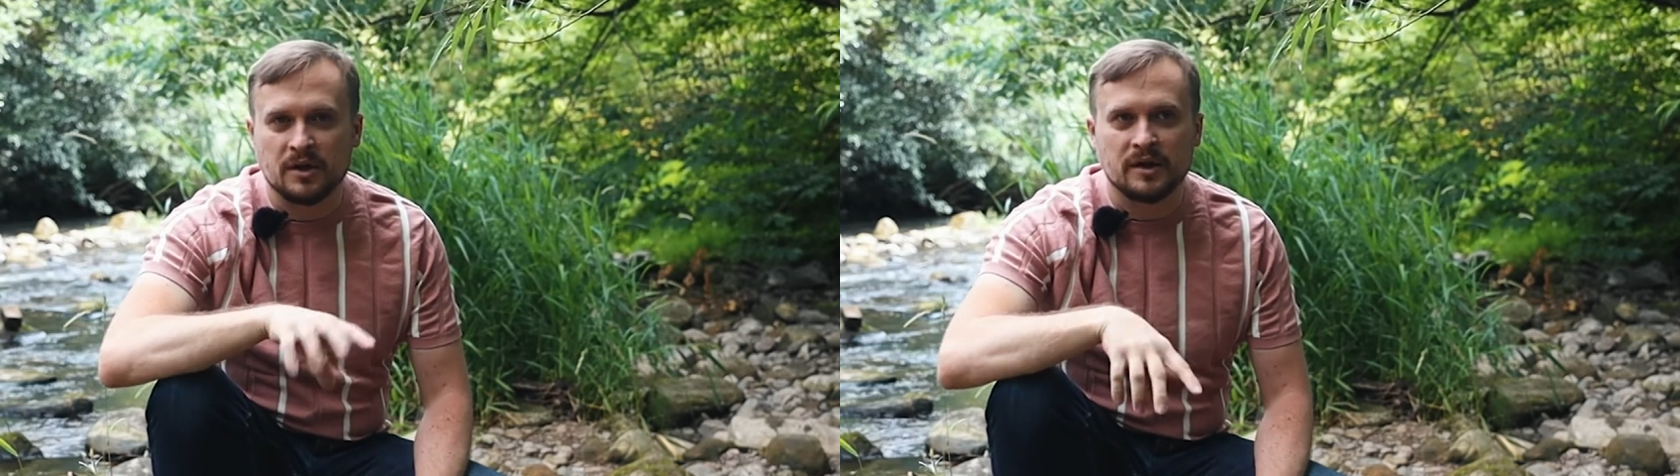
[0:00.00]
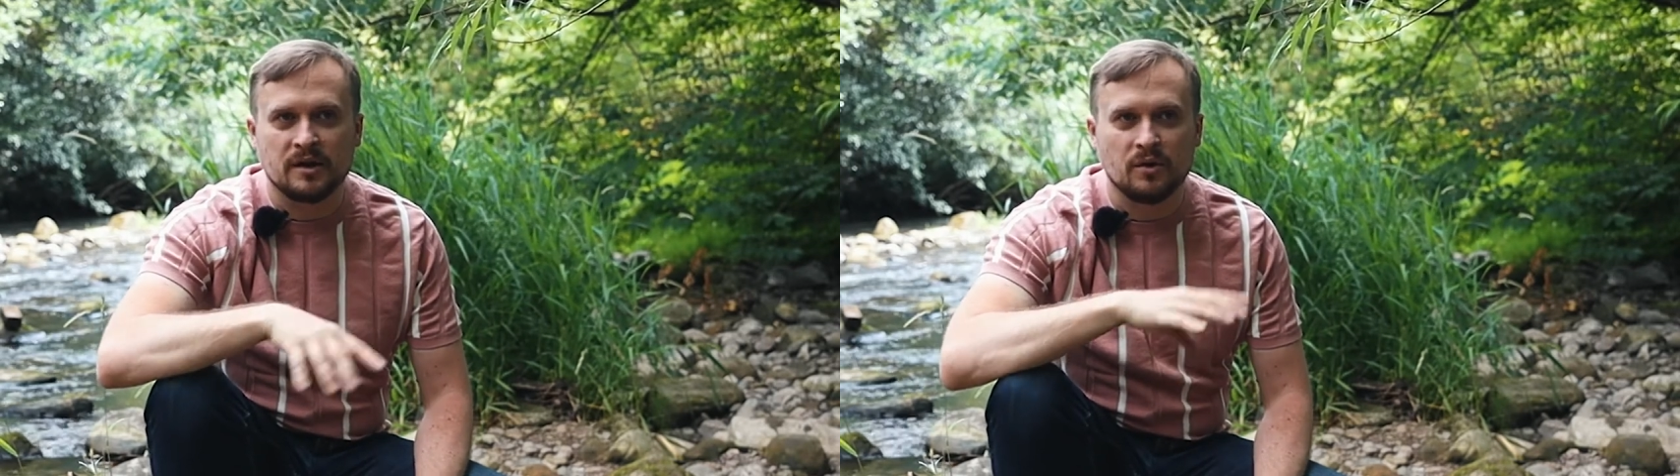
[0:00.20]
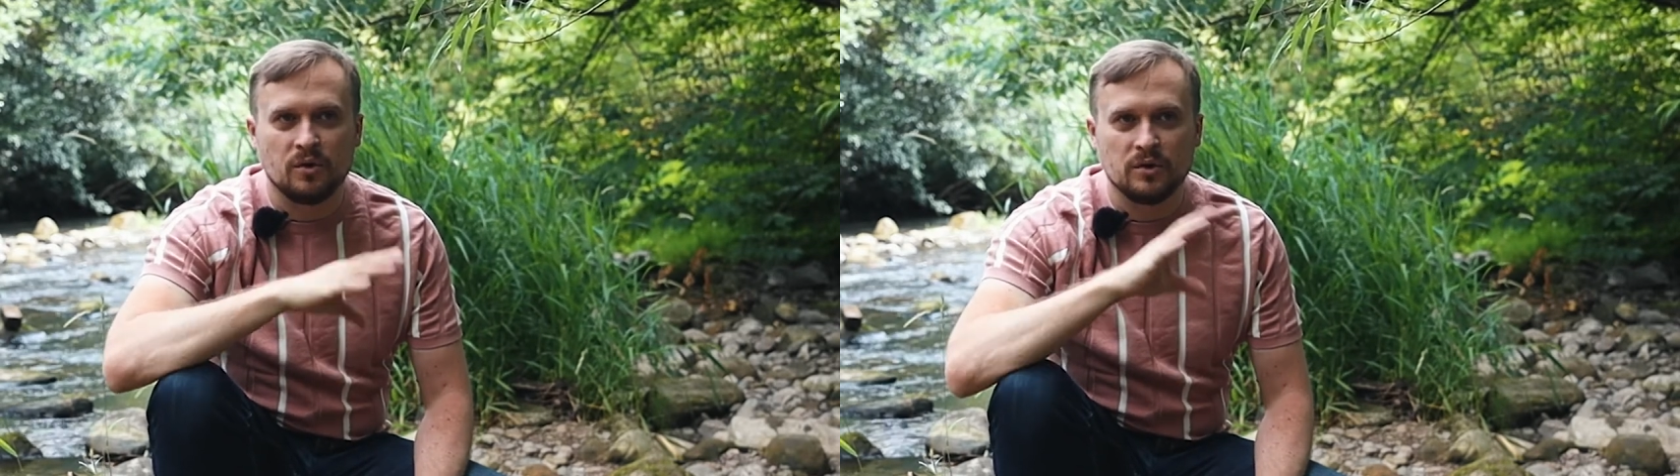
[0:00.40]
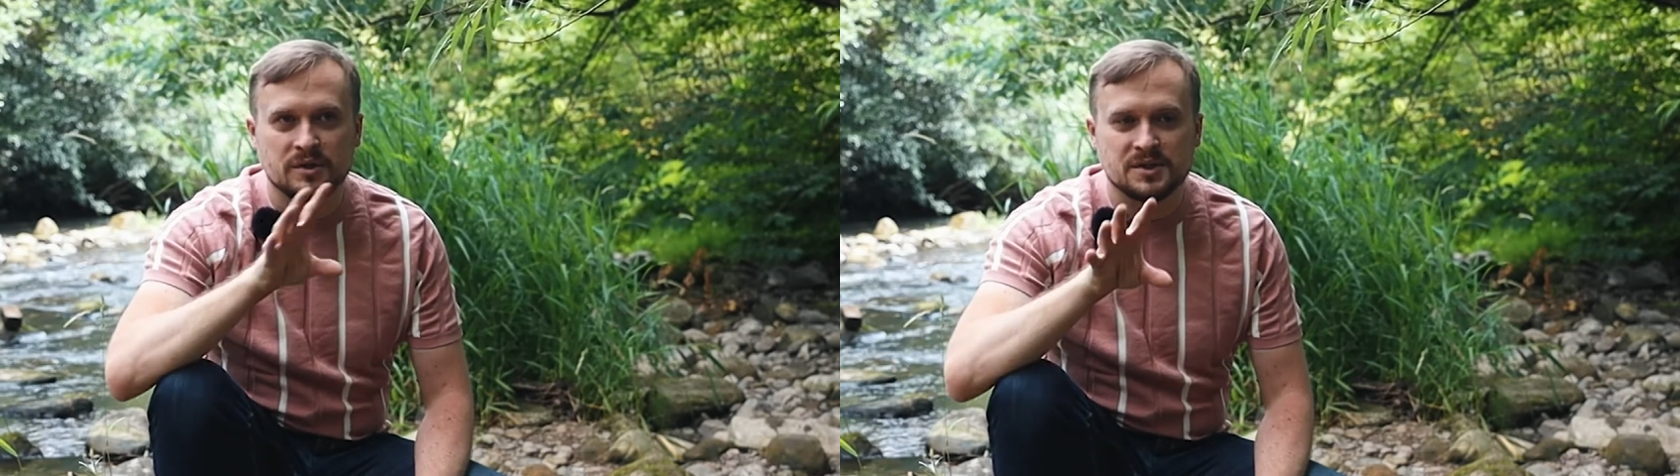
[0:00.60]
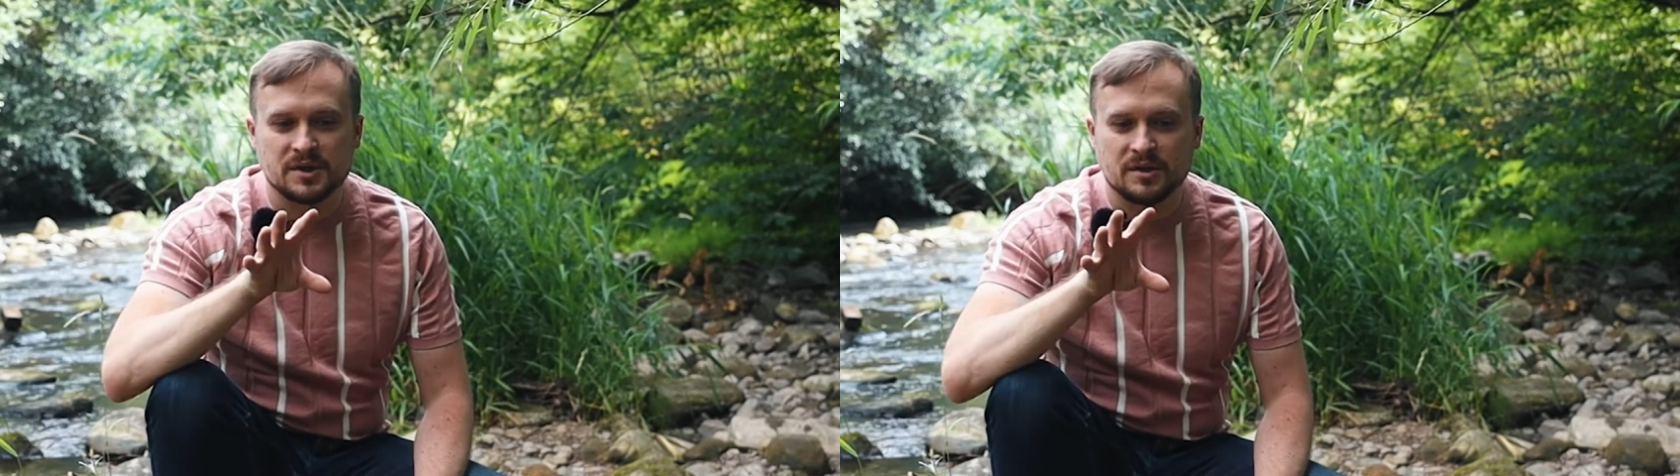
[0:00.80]
like uh, all
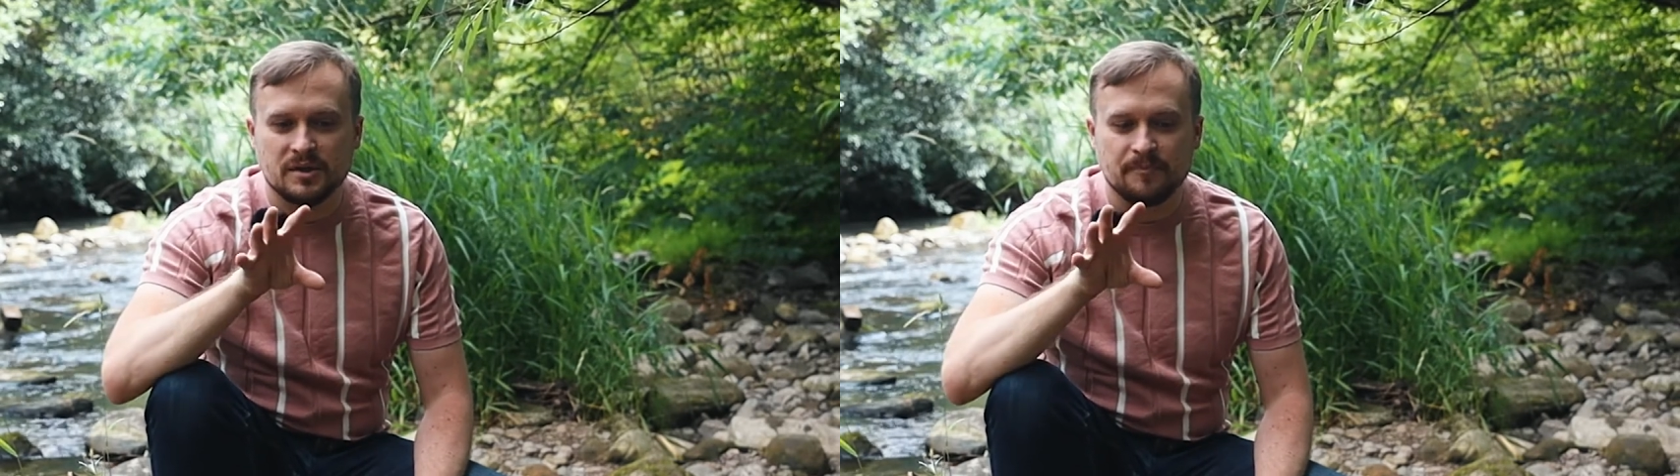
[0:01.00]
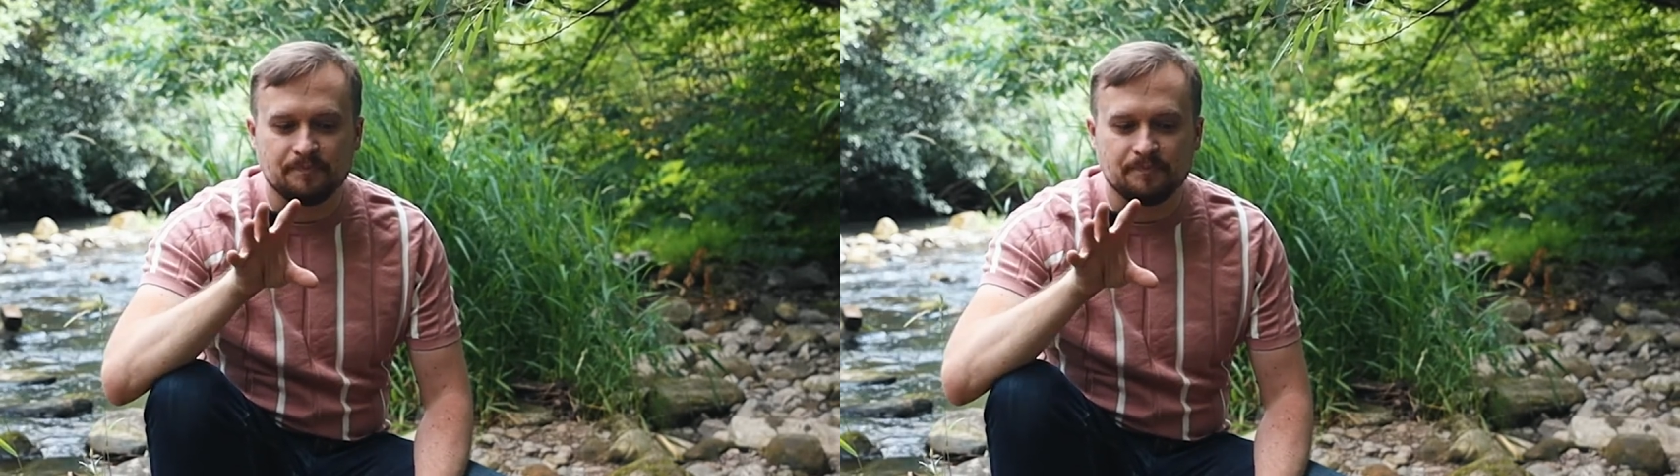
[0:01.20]
these uh,